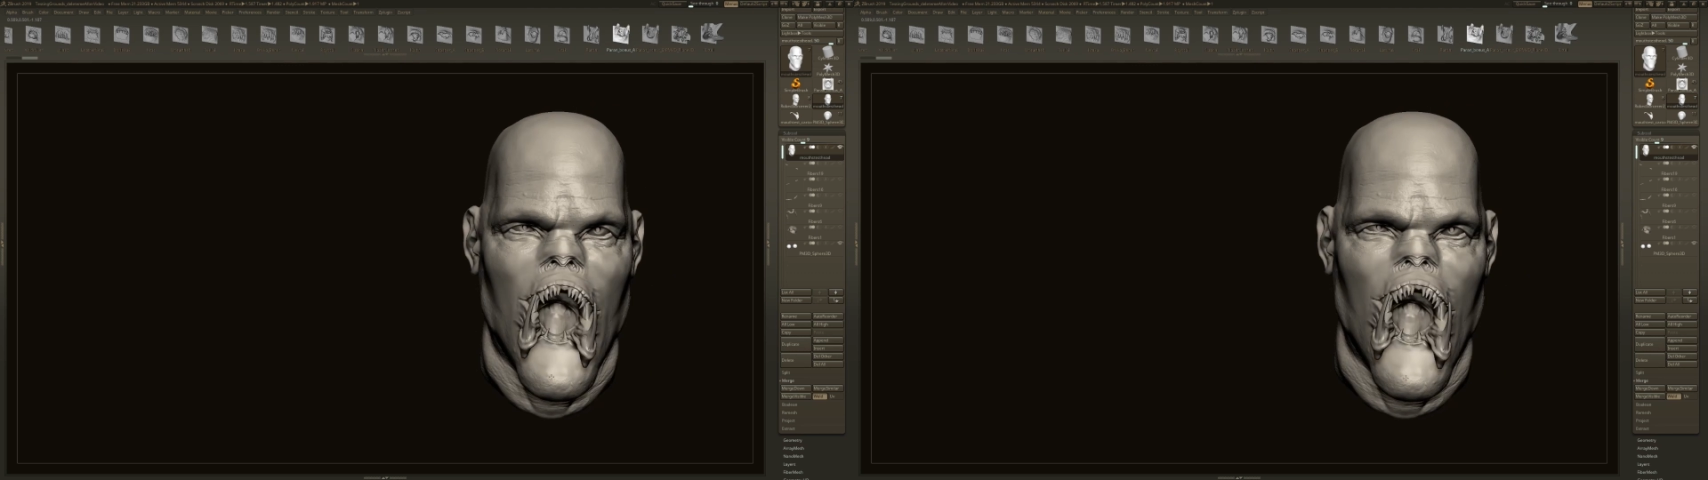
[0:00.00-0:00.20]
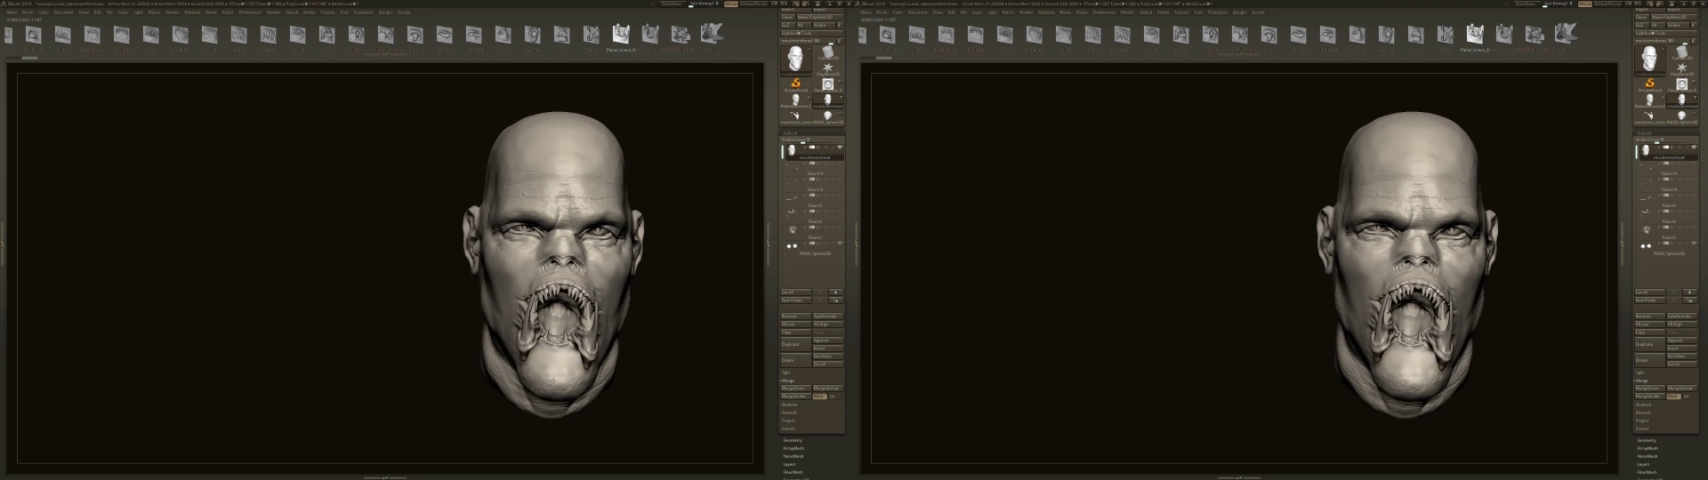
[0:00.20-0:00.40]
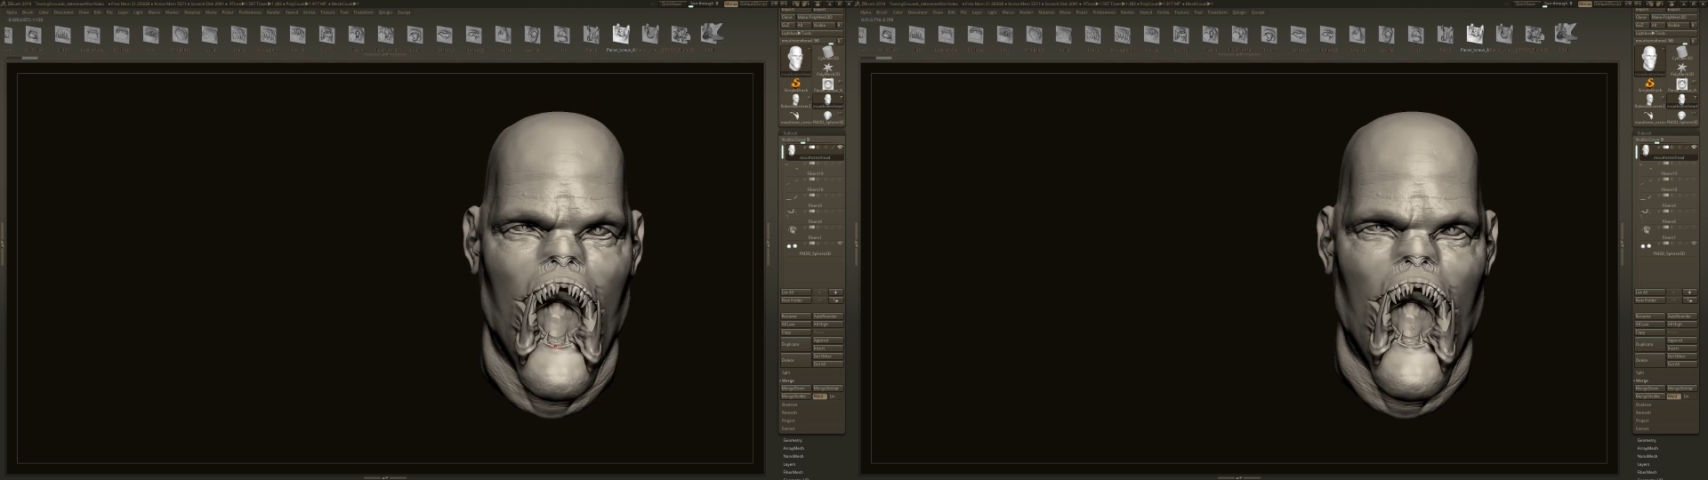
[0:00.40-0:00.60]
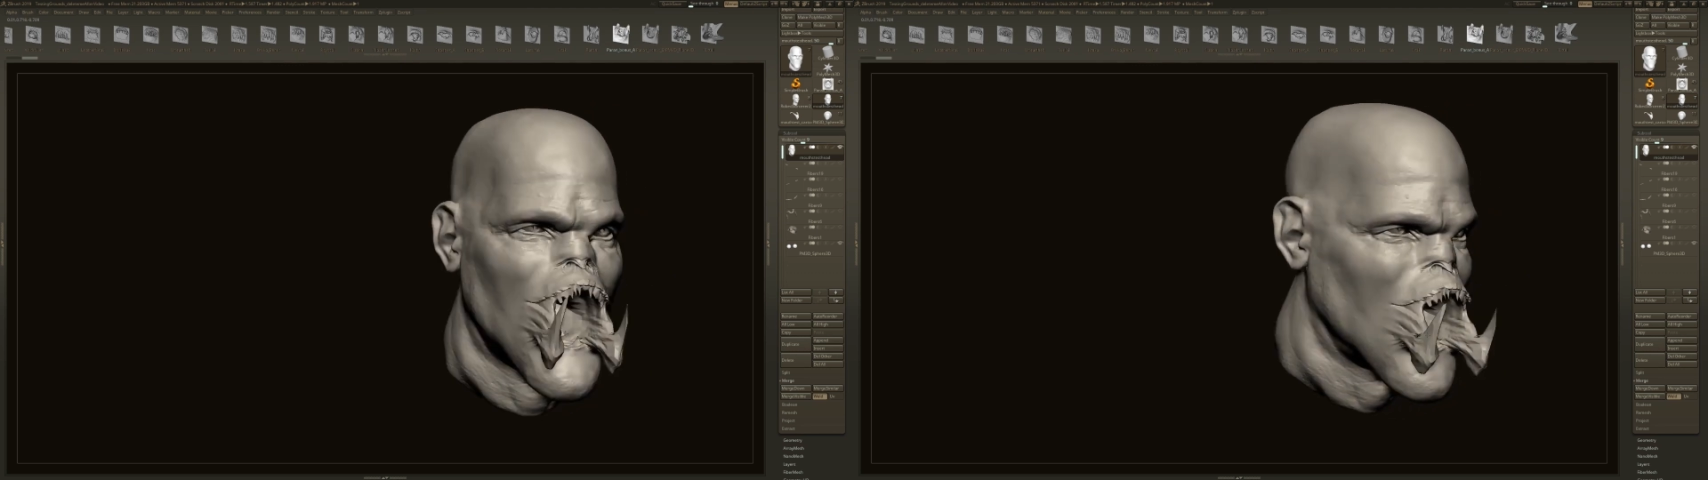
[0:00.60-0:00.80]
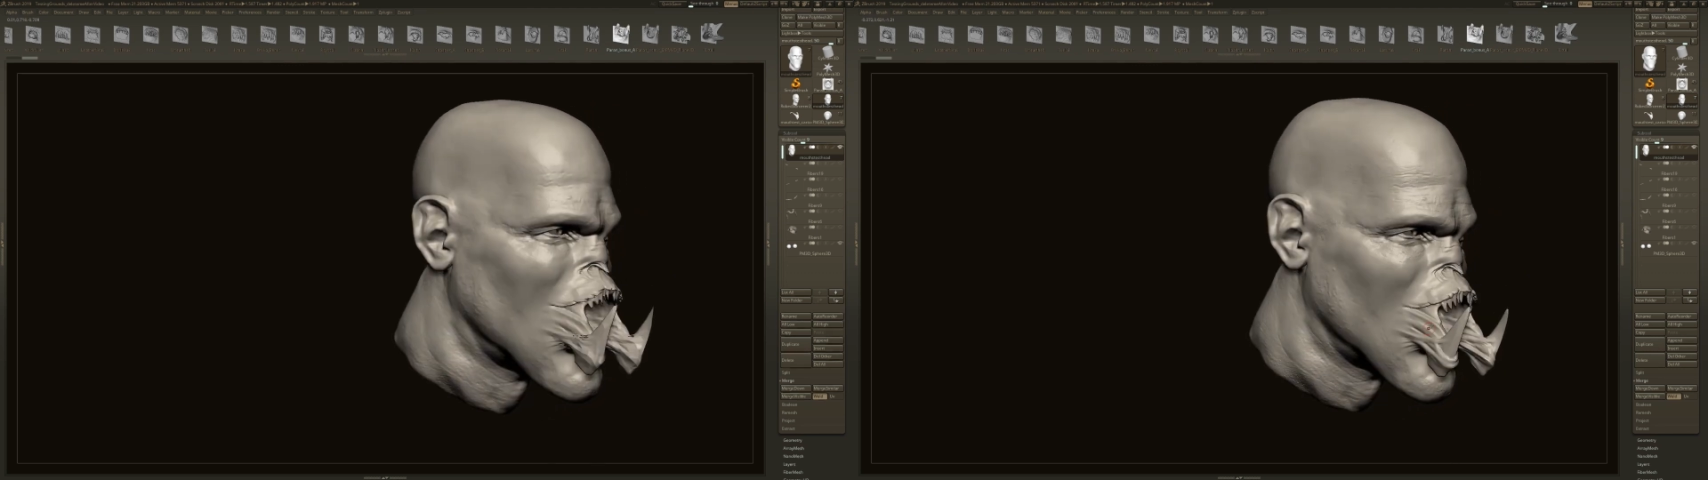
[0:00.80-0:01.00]
It's the
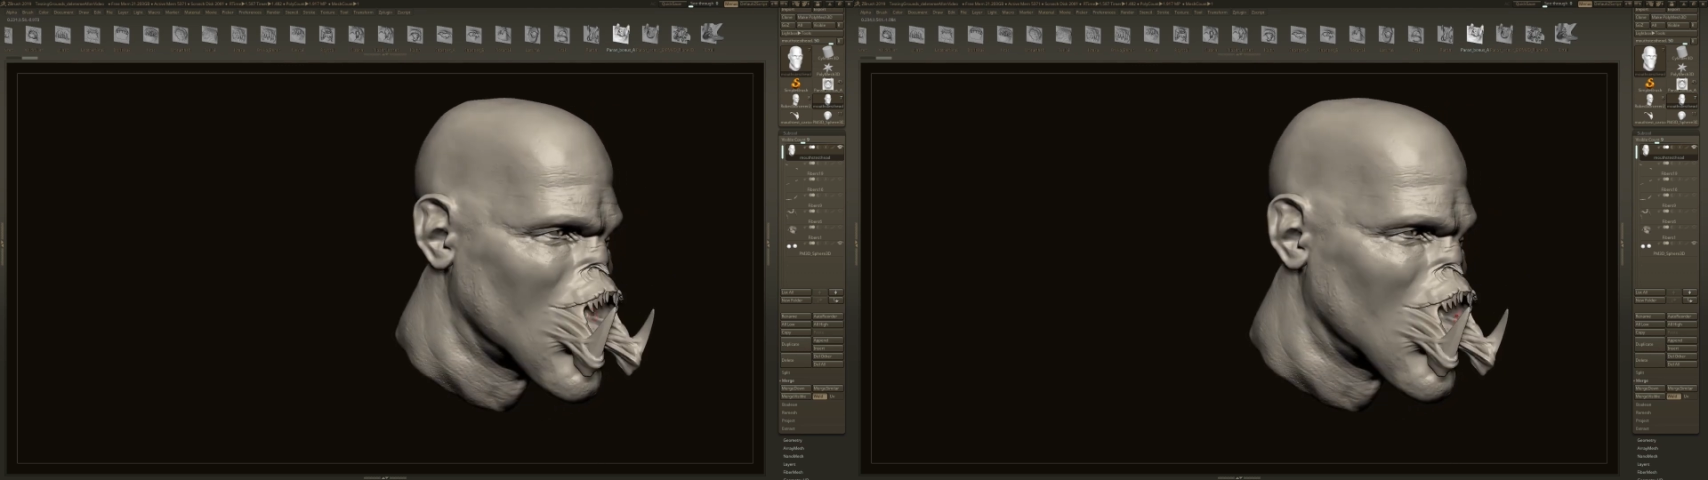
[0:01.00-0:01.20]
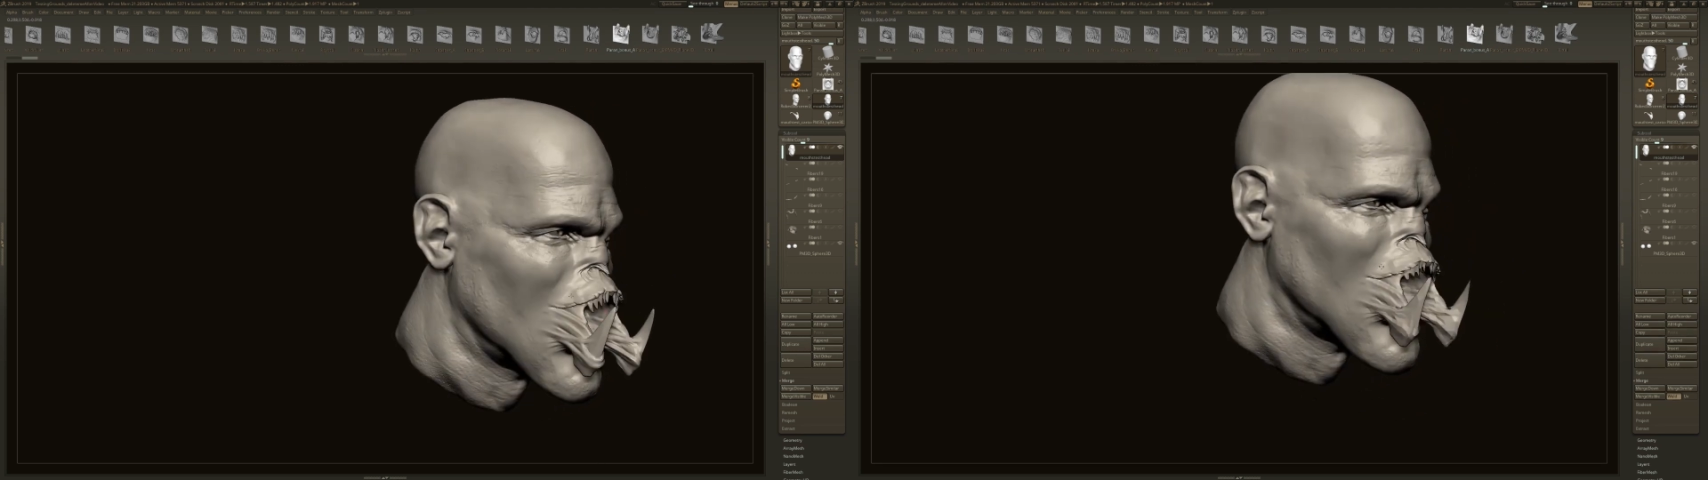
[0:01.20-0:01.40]
building blocks of the